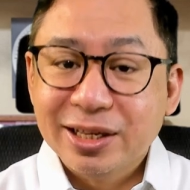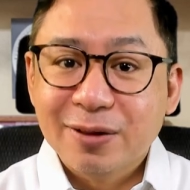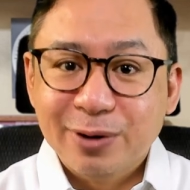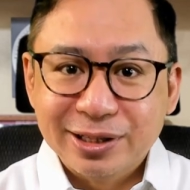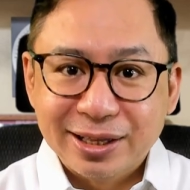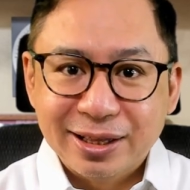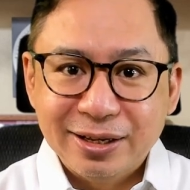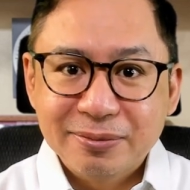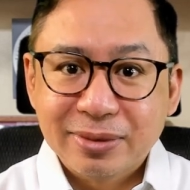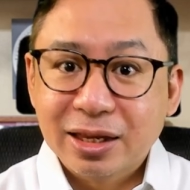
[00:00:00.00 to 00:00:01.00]
or
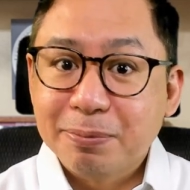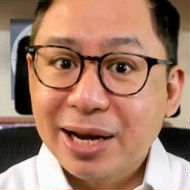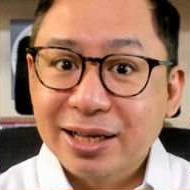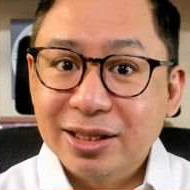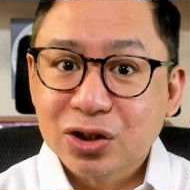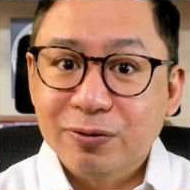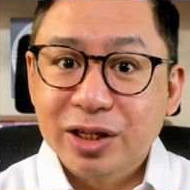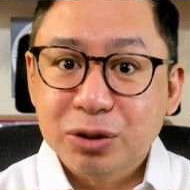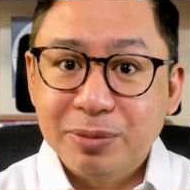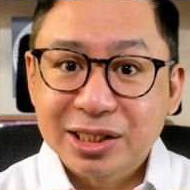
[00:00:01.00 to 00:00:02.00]
inadvertently, the practice
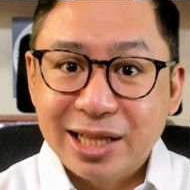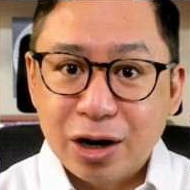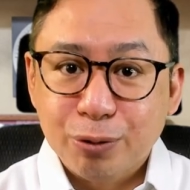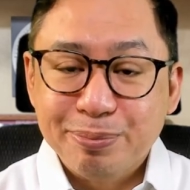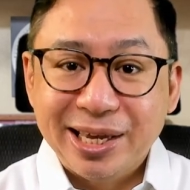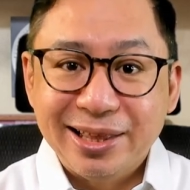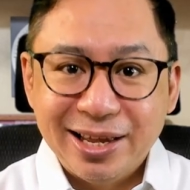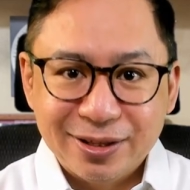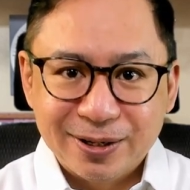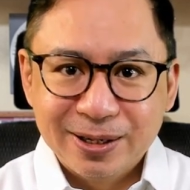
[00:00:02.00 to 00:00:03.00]
of dismiss now, pay
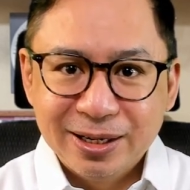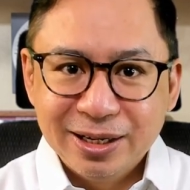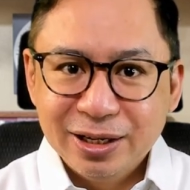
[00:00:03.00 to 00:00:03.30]
later,